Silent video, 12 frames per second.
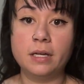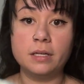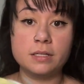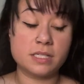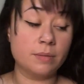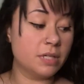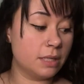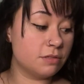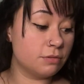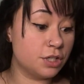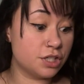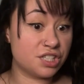sometimes
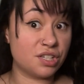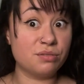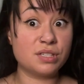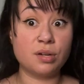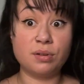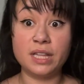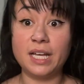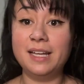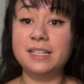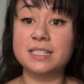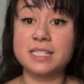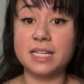we just don't sew in the
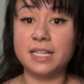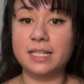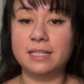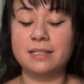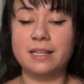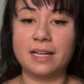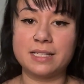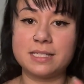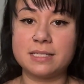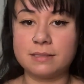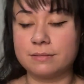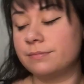ends, and
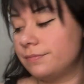that's